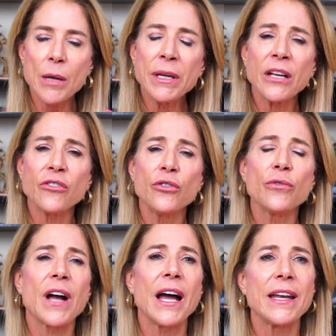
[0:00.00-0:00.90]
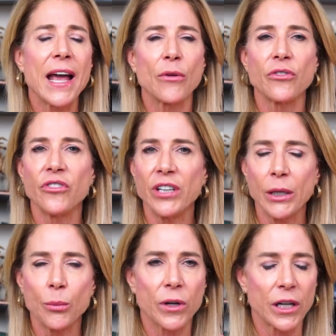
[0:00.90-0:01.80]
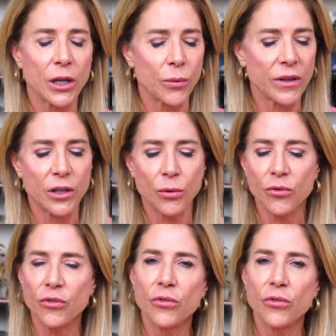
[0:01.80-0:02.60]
because you've got now team working with you,